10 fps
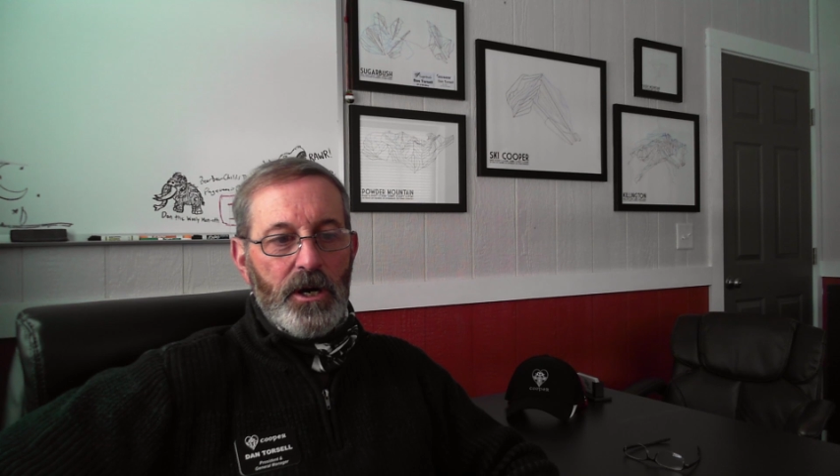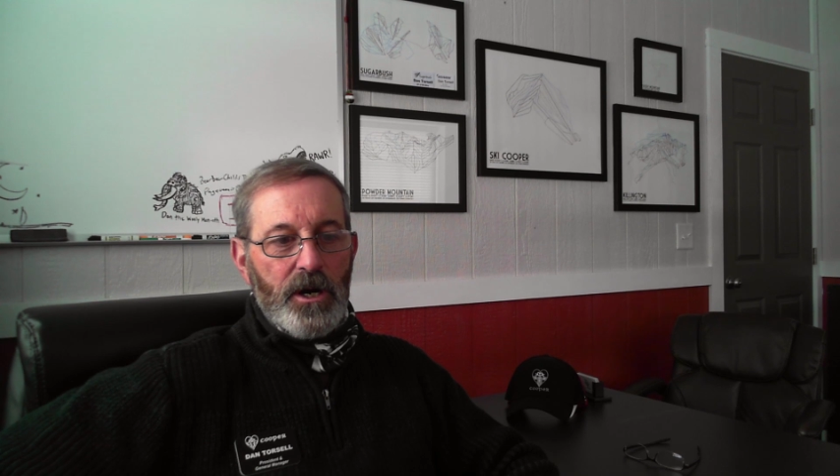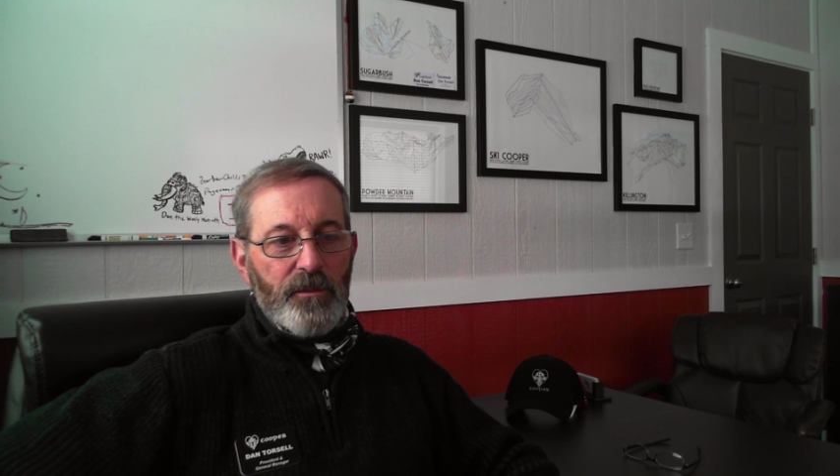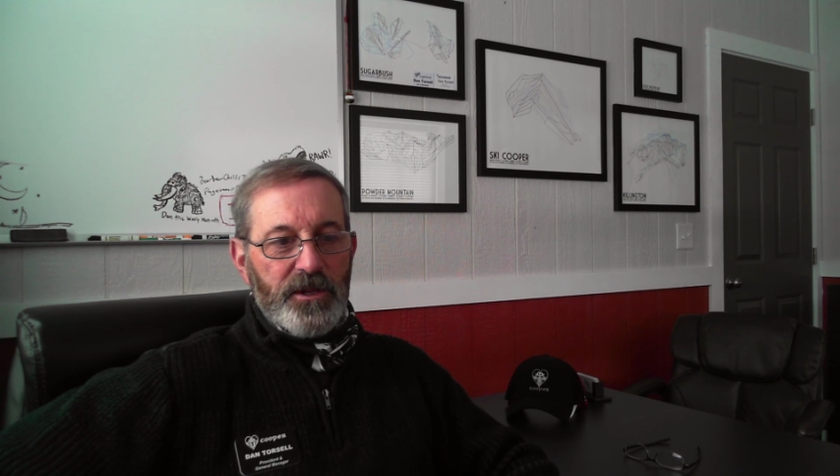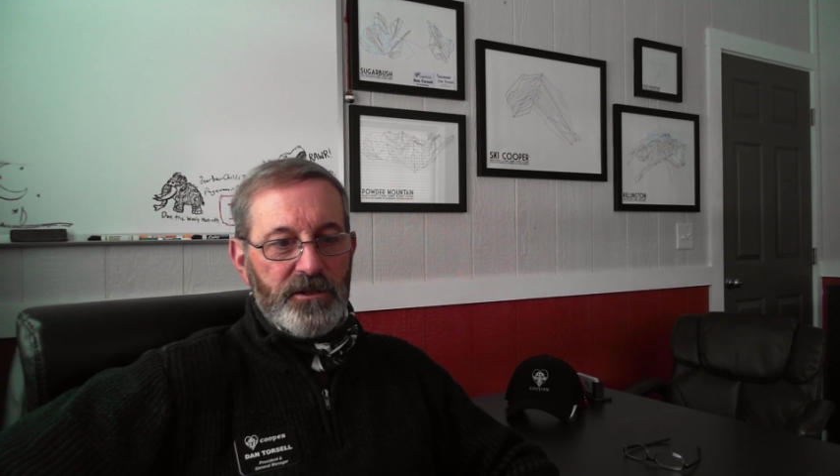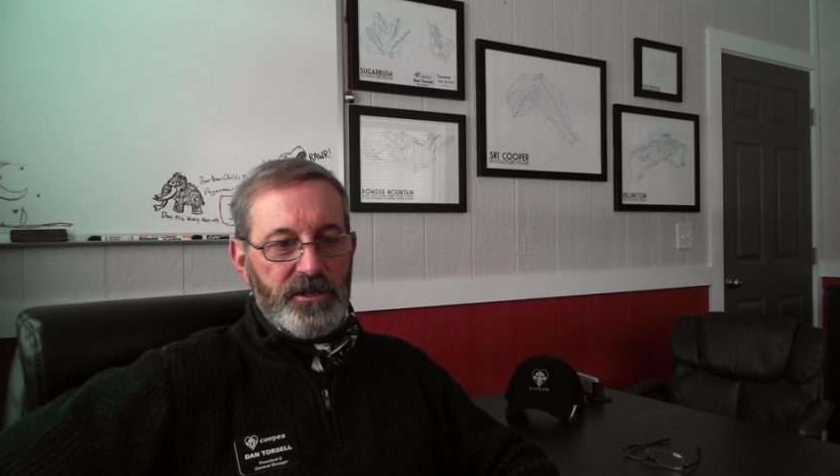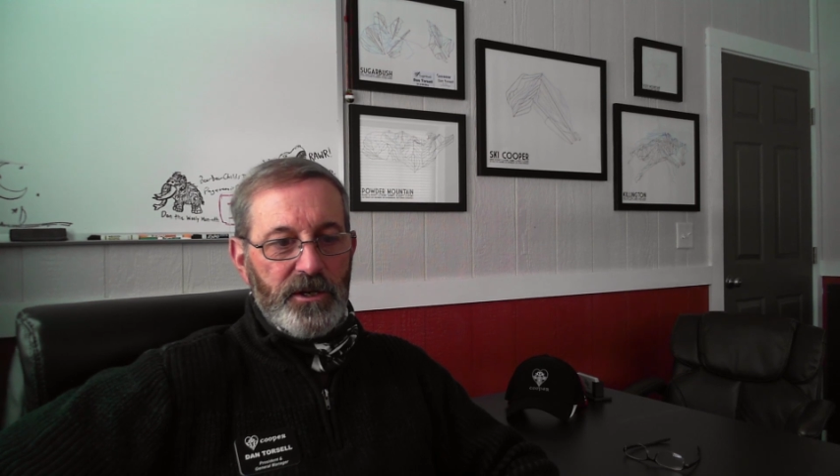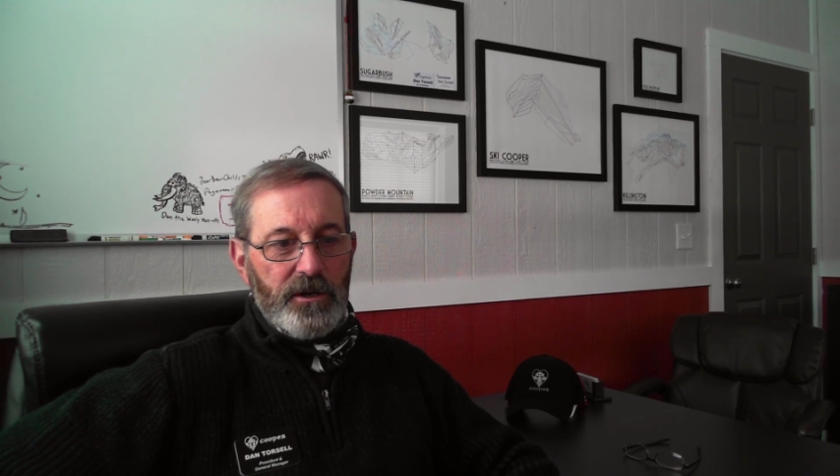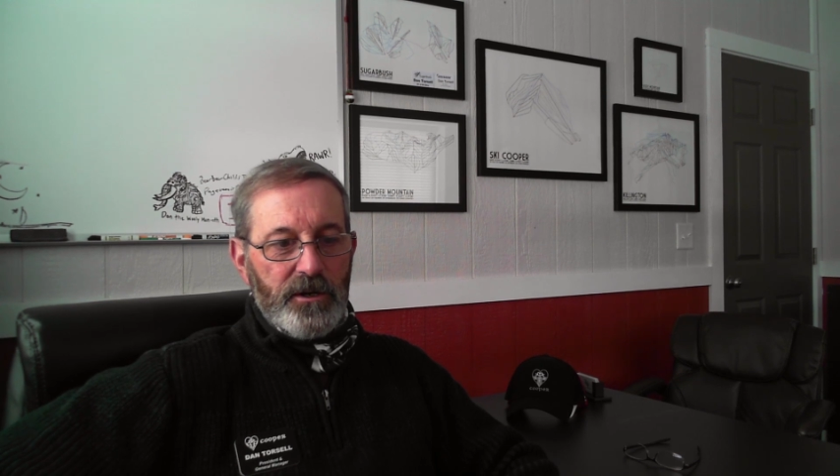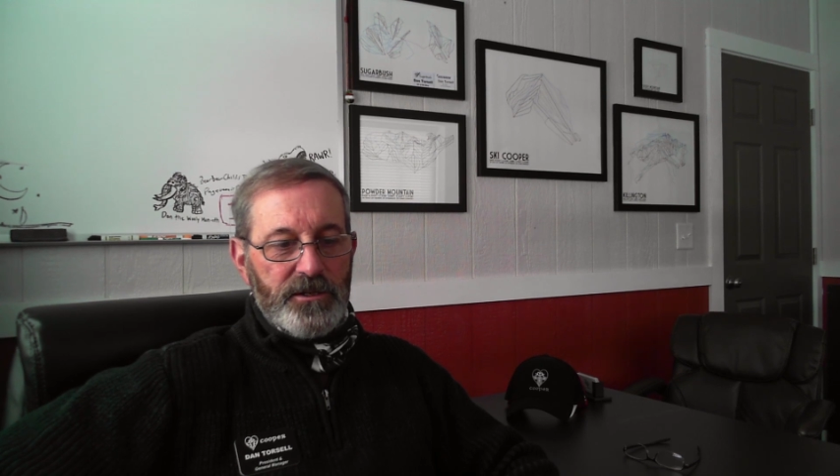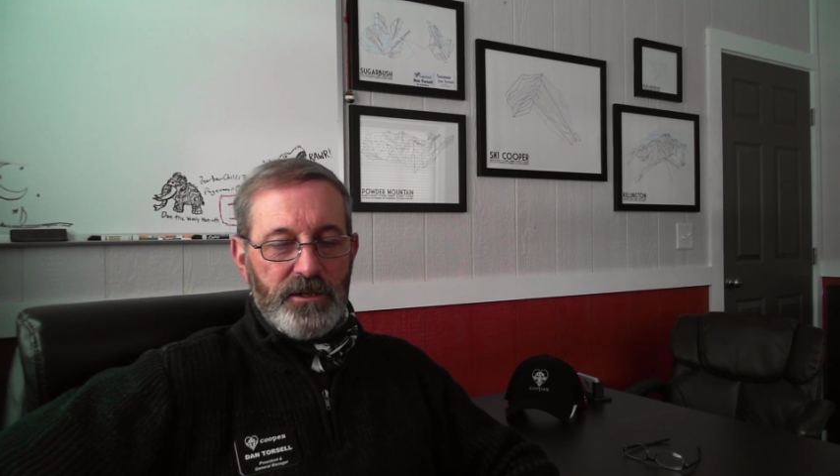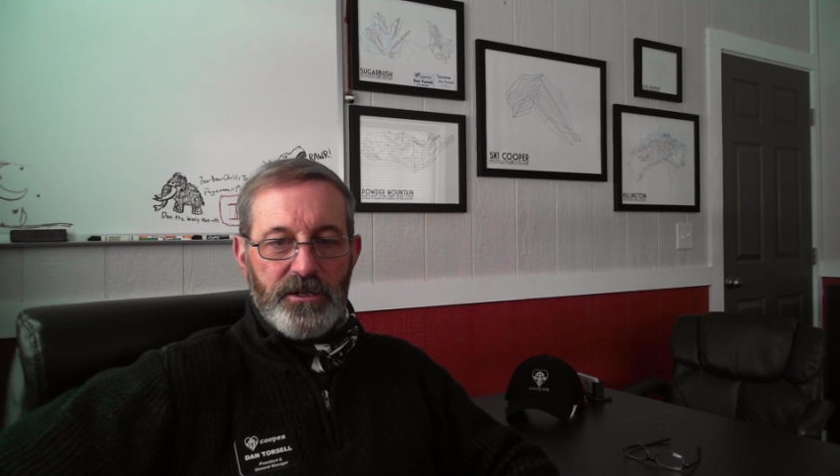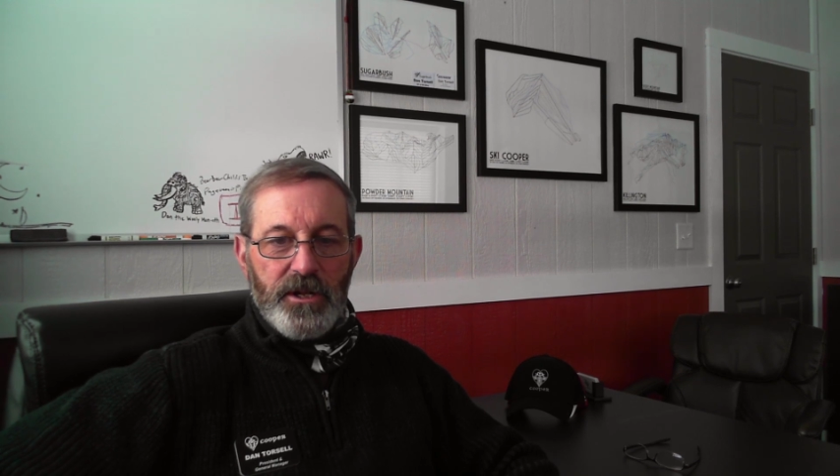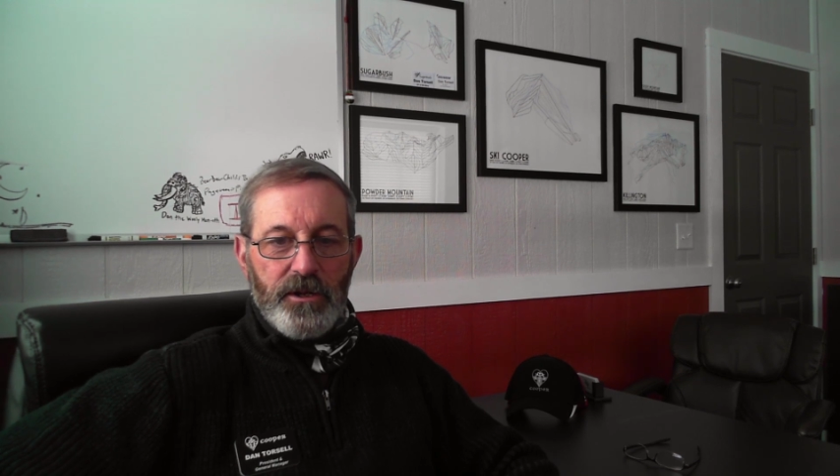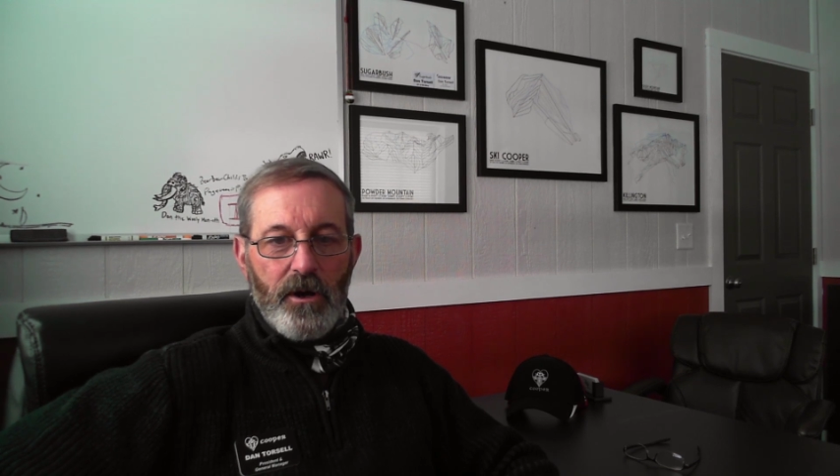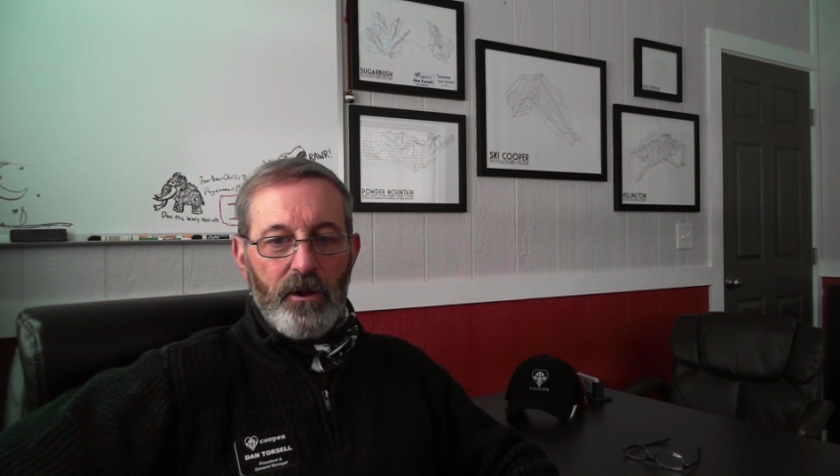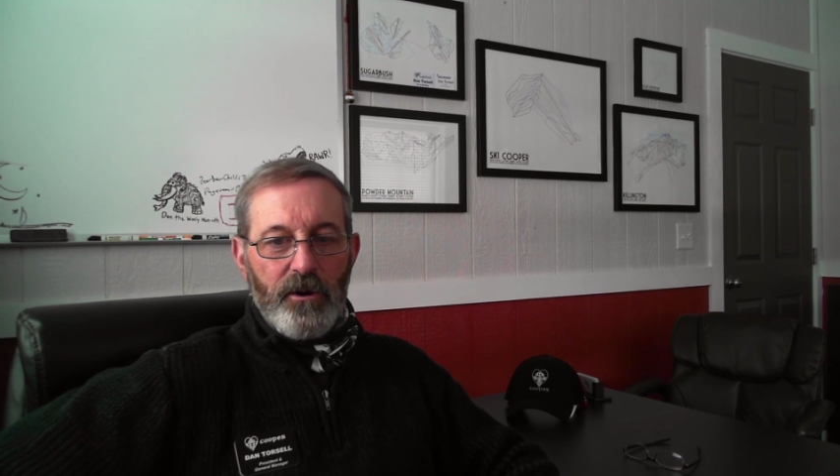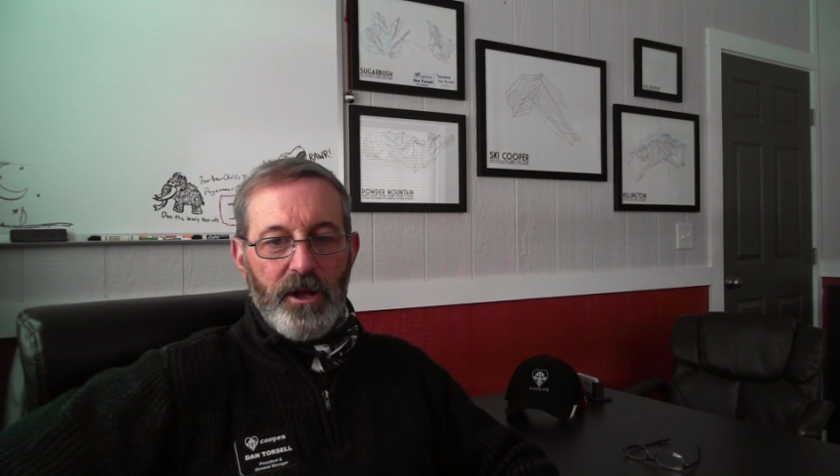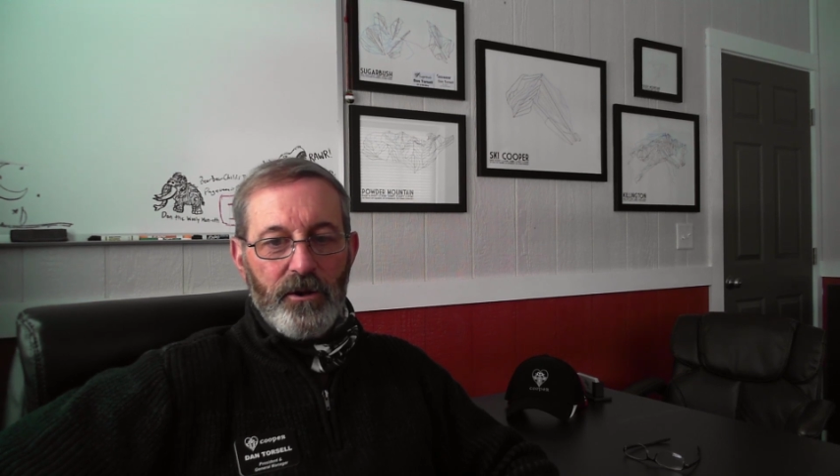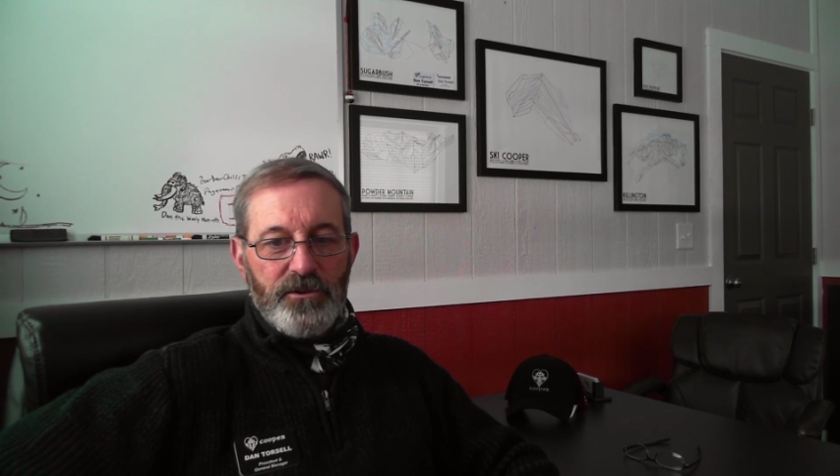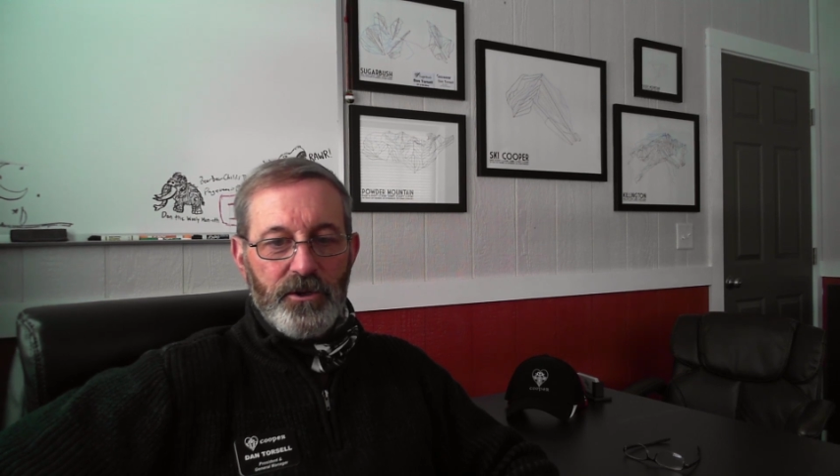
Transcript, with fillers: um, at the ski areas in the state of Colorado.